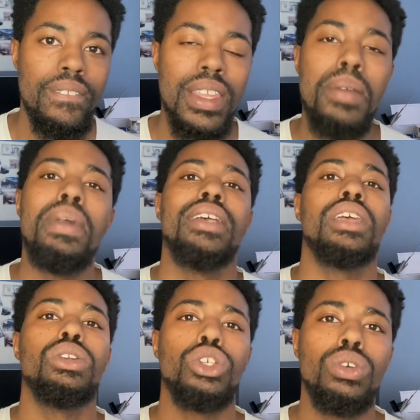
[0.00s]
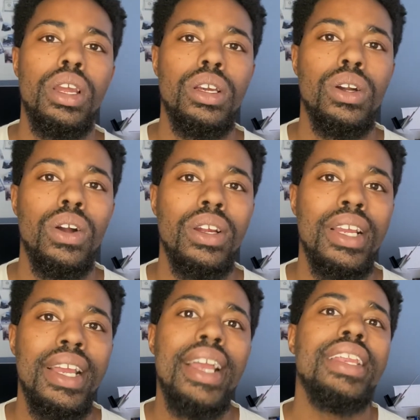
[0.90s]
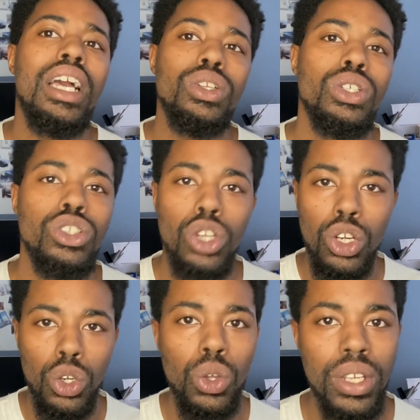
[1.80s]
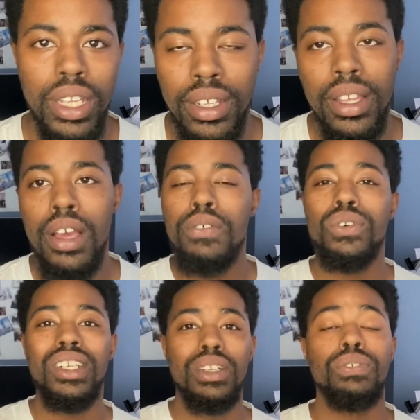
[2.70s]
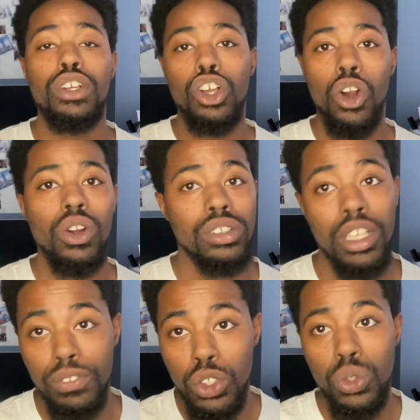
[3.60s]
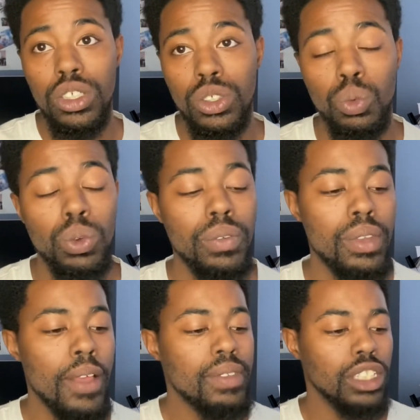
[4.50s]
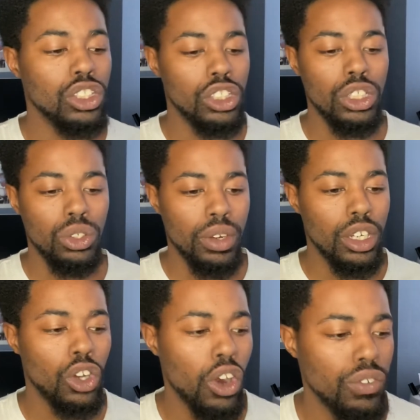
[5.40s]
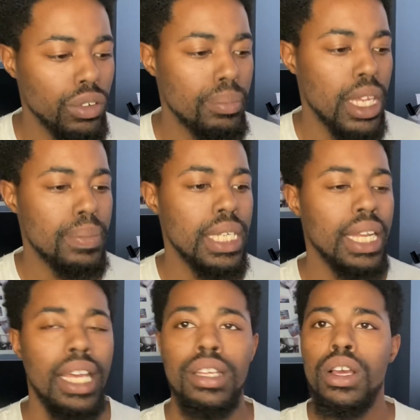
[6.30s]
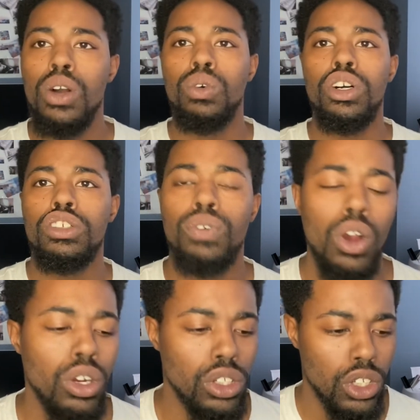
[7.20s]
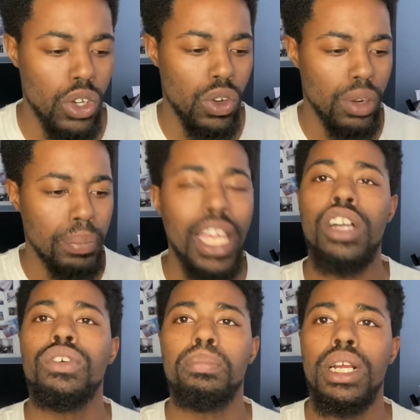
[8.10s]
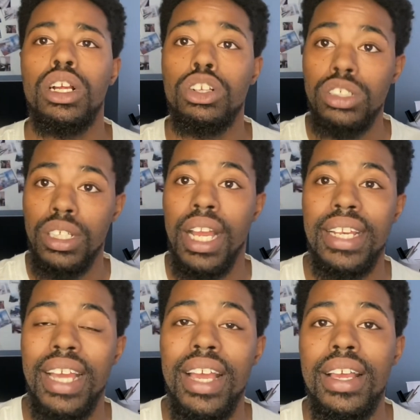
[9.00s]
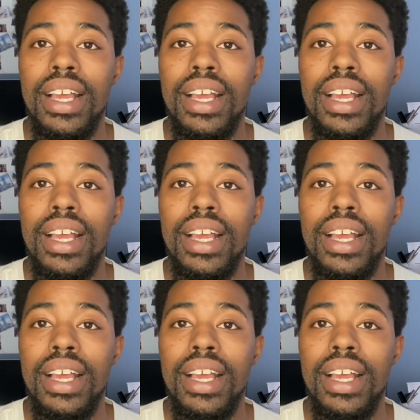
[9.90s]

max out your credit card. Now you can start looking for different cards. Now, if you do this with a secure credit card from maybe like Wells Fargo or Bank of America or something like that,